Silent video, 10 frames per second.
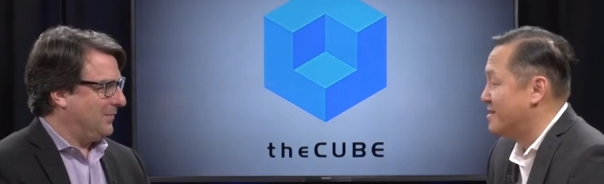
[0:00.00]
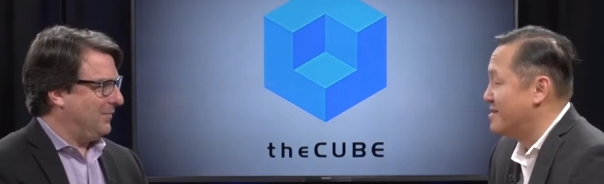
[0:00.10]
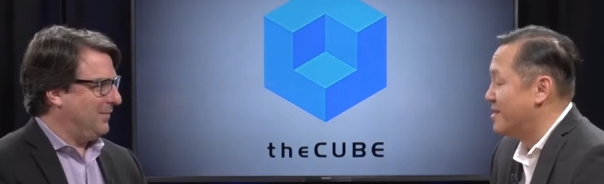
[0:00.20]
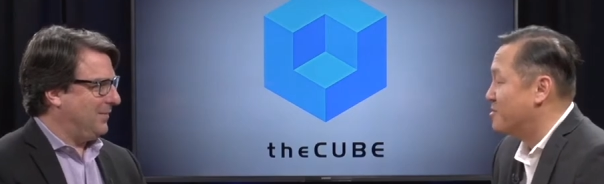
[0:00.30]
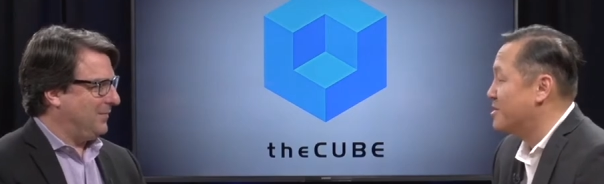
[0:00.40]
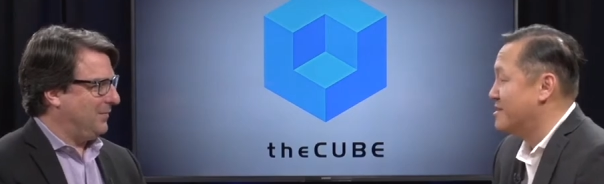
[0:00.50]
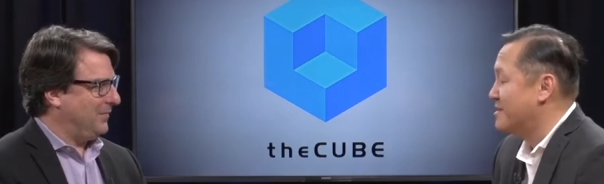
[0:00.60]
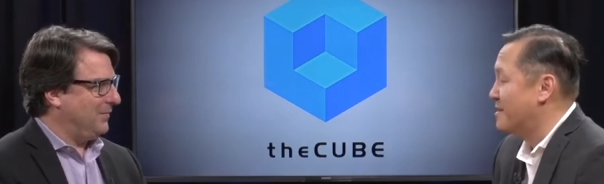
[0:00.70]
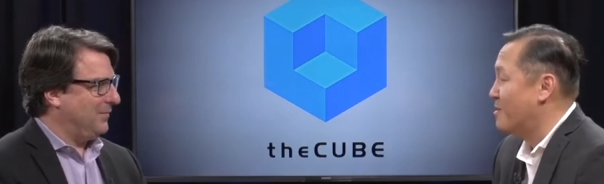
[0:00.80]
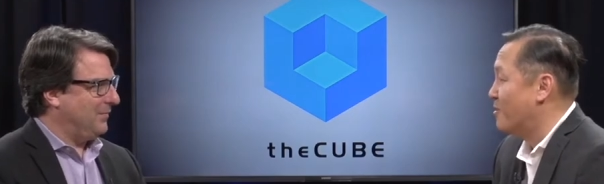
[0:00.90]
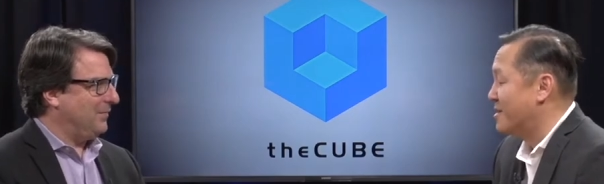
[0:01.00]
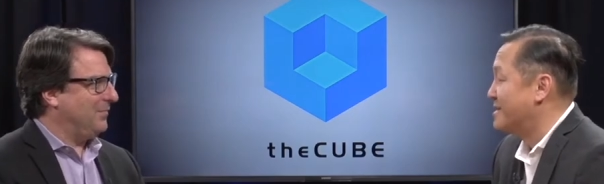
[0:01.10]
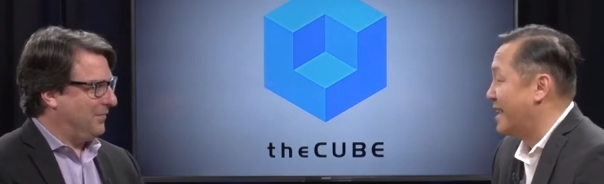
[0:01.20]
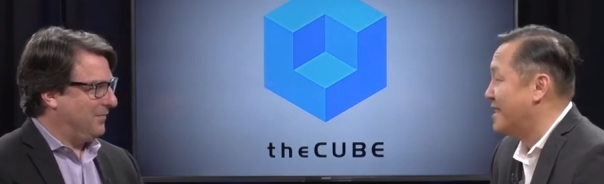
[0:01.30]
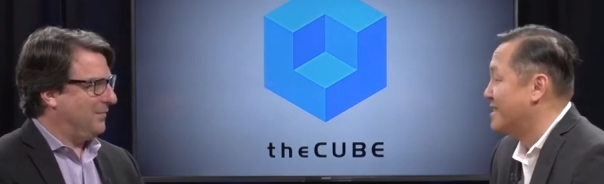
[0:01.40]
Speaker 1: and notions about where
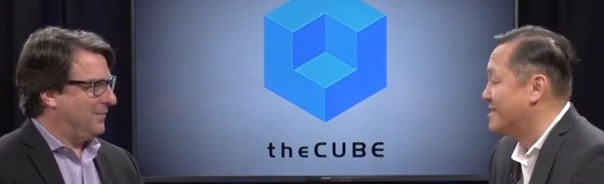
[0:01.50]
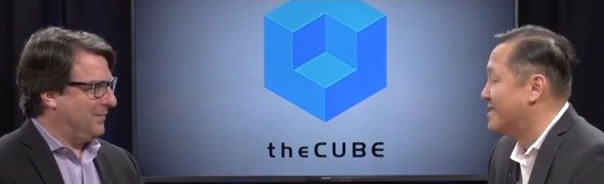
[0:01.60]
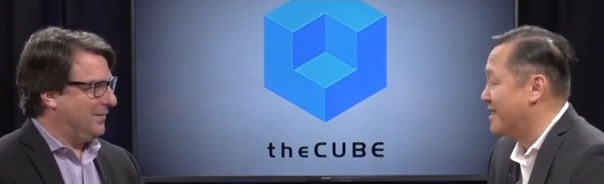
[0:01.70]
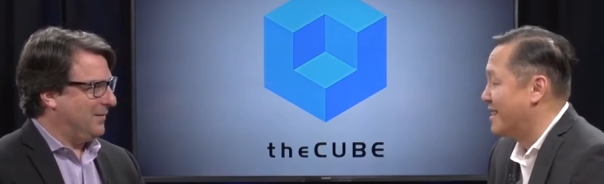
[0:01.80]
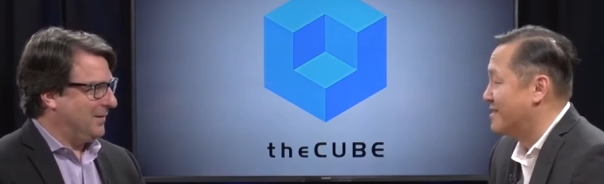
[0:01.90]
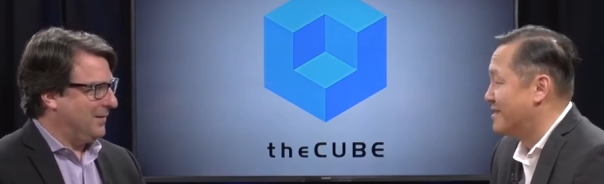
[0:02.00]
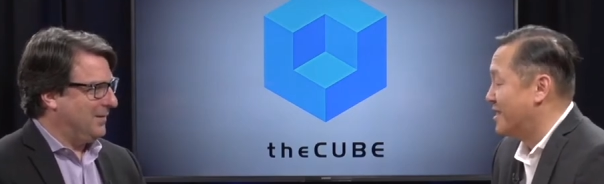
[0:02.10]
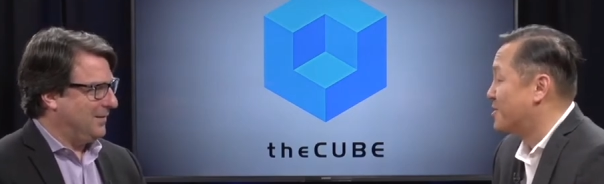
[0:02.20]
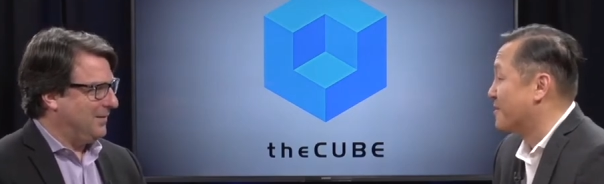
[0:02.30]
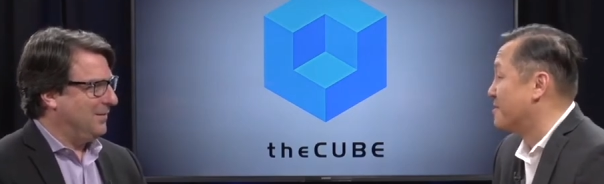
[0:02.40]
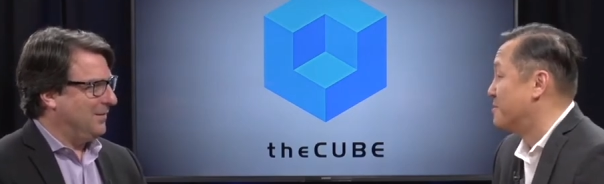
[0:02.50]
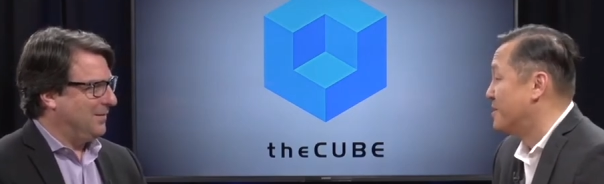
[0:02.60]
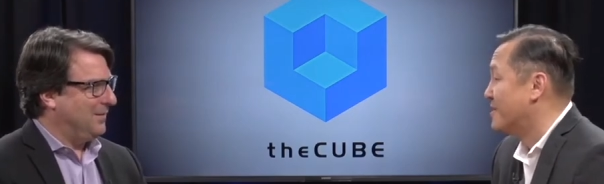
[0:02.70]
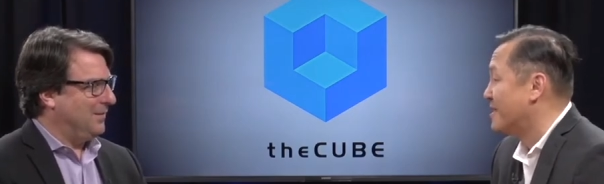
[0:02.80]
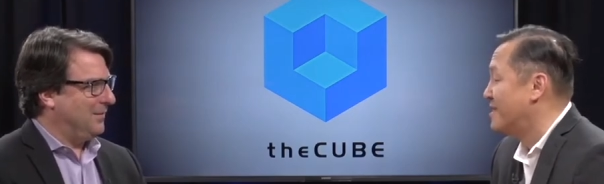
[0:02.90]
data is today and the nature of
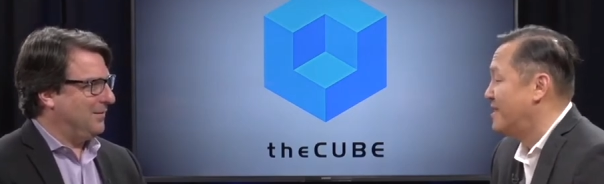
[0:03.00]
computing,